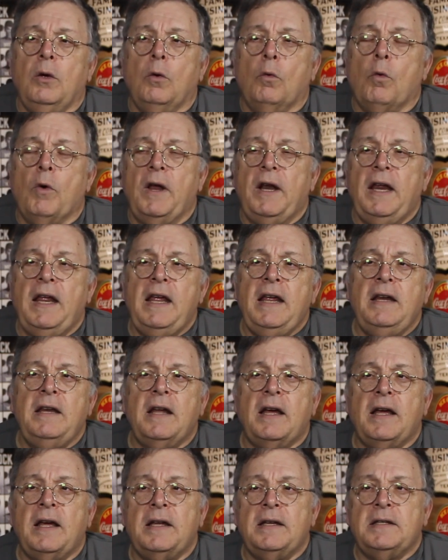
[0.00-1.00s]
what he
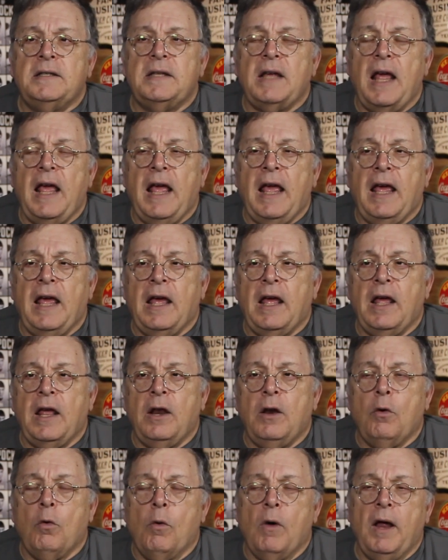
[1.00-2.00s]
does
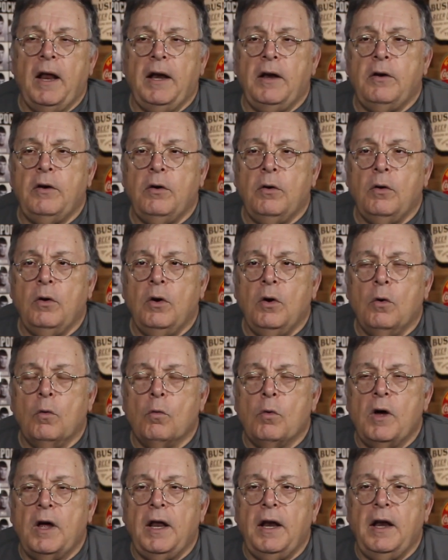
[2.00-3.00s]
and what
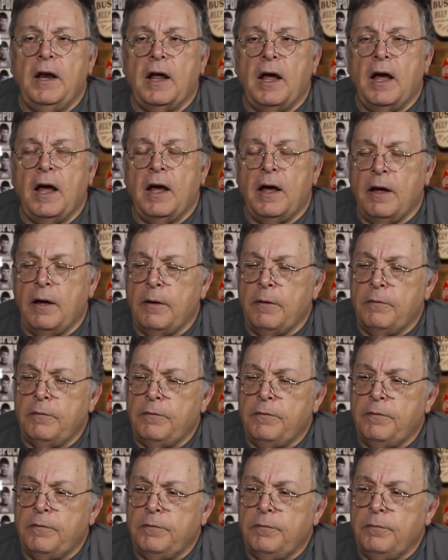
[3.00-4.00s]
one
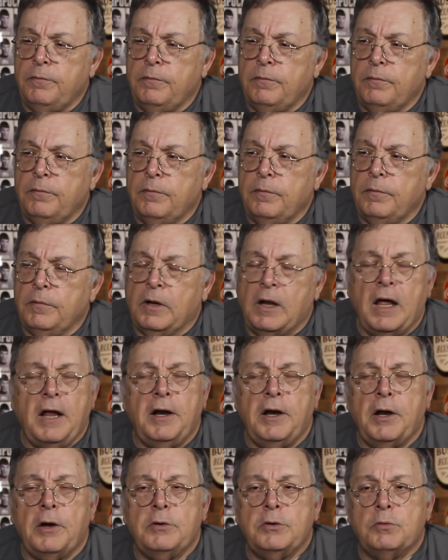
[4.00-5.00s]
of
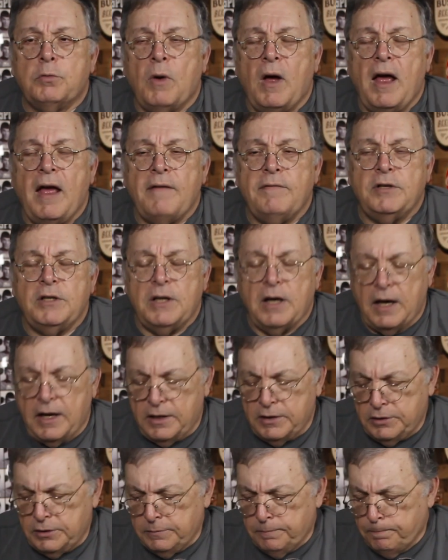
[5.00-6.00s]
Londo's wives
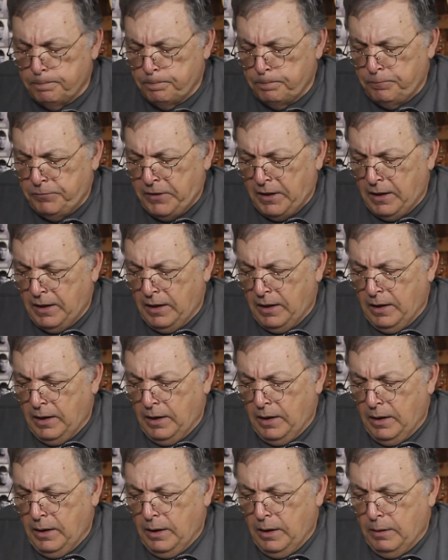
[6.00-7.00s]
does.
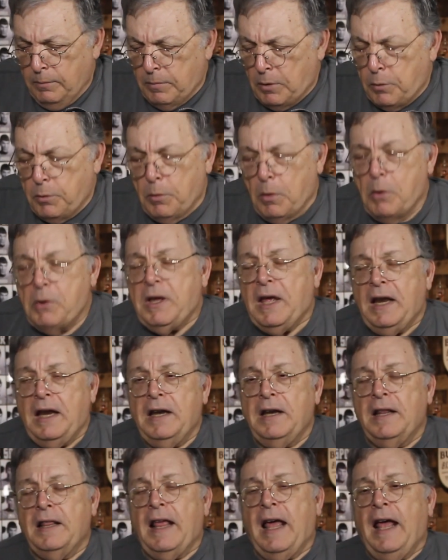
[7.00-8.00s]
But we won't get
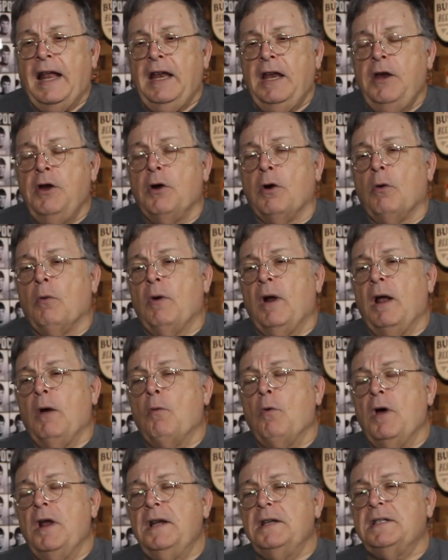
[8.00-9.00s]
into that here. What I
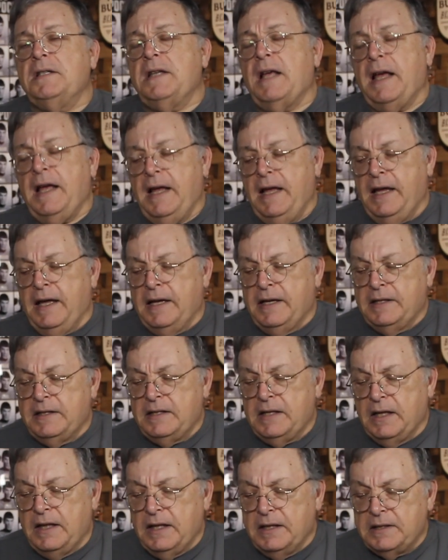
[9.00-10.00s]
want to say
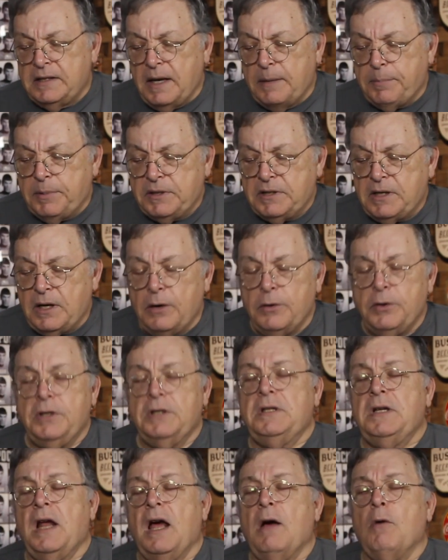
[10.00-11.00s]
is that this episode
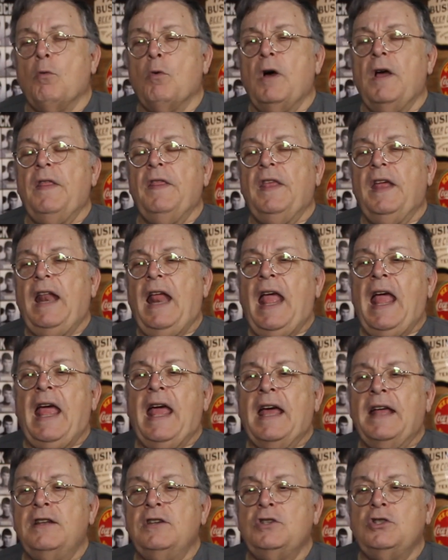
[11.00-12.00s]
is not one that
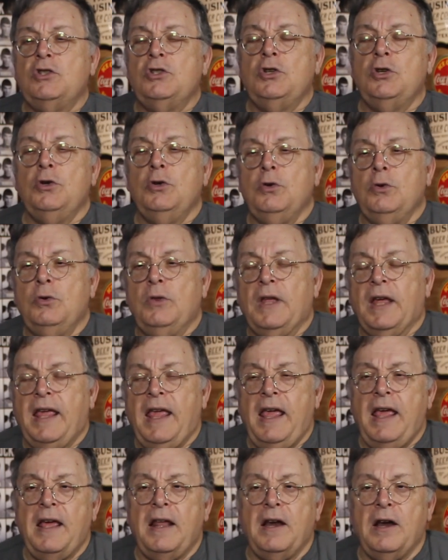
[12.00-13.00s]
adds to the
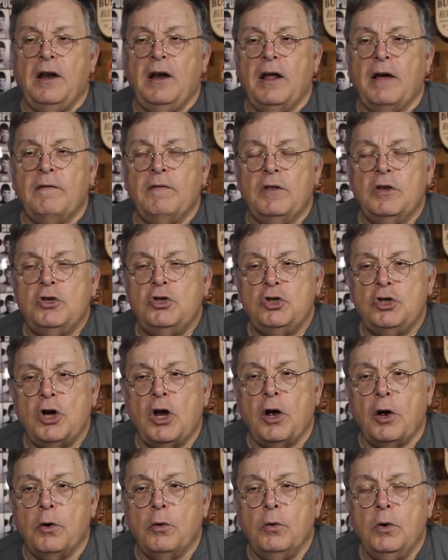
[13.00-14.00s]
canon of the
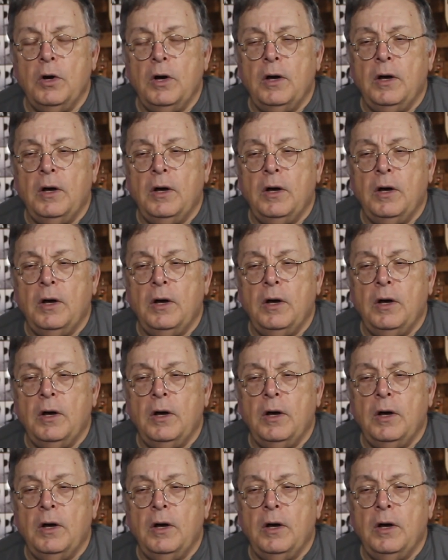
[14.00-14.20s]
show.